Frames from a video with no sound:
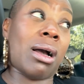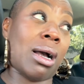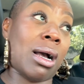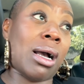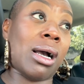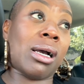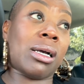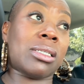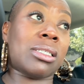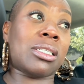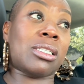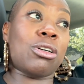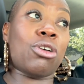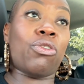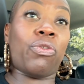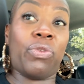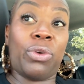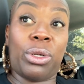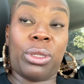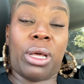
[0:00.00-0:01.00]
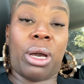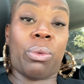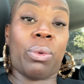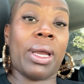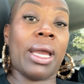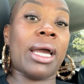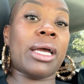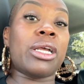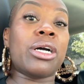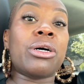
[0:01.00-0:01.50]
I still feel that
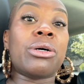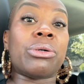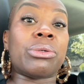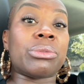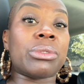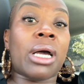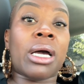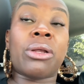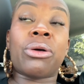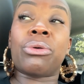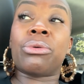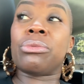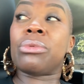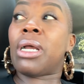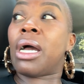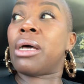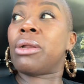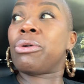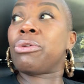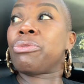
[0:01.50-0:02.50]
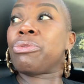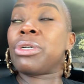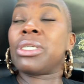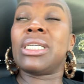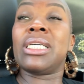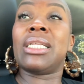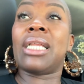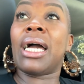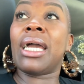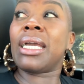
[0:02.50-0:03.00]
way. I don't
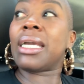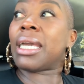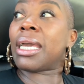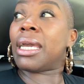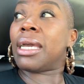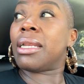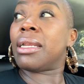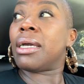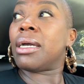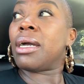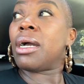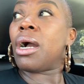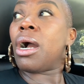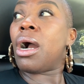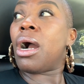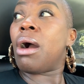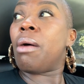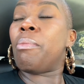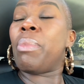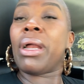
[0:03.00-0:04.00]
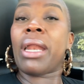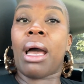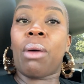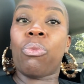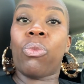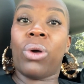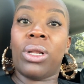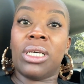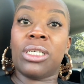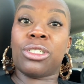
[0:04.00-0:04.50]
really like it, but
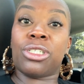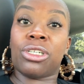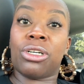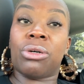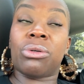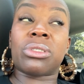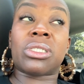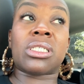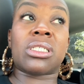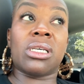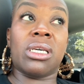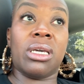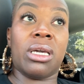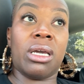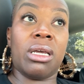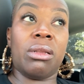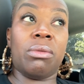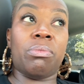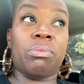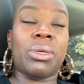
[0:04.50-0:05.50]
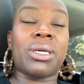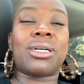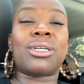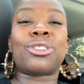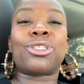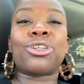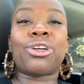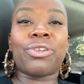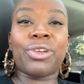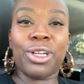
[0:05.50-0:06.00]
I'm willing to go see it
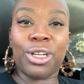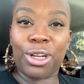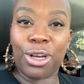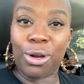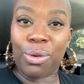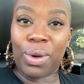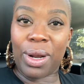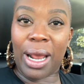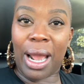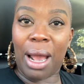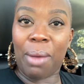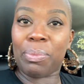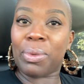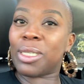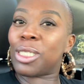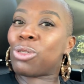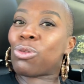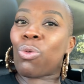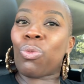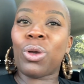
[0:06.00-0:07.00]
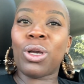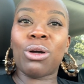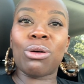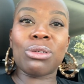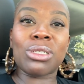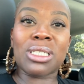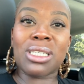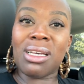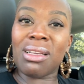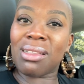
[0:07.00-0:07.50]
because you already know what happens when we go
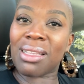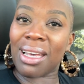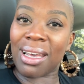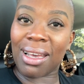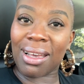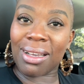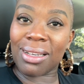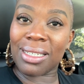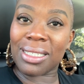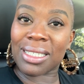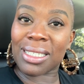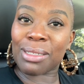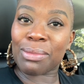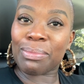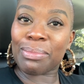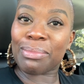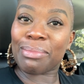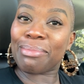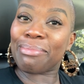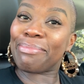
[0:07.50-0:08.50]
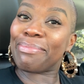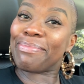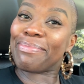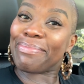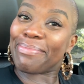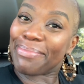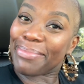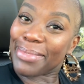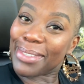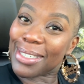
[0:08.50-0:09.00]
see things.
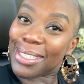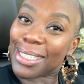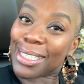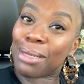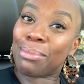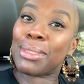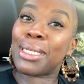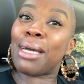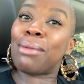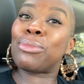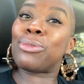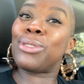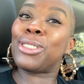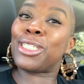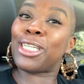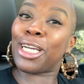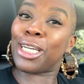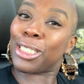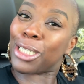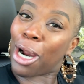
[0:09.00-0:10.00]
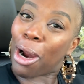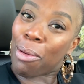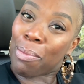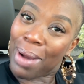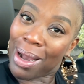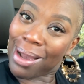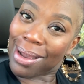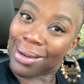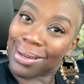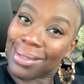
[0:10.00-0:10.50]
Sometimes we change our
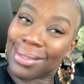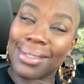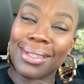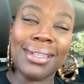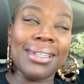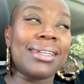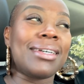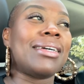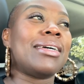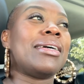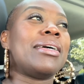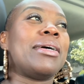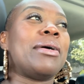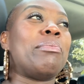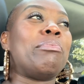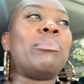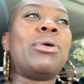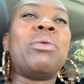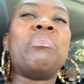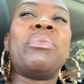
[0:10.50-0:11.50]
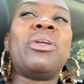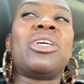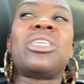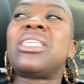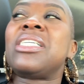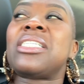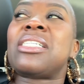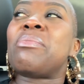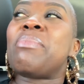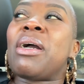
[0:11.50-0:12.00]
mind, but me not
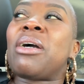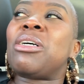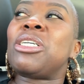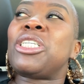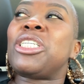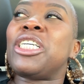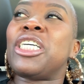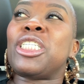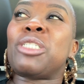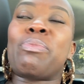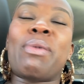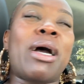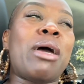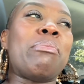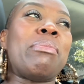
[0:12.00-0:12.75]
think I'm gonna change my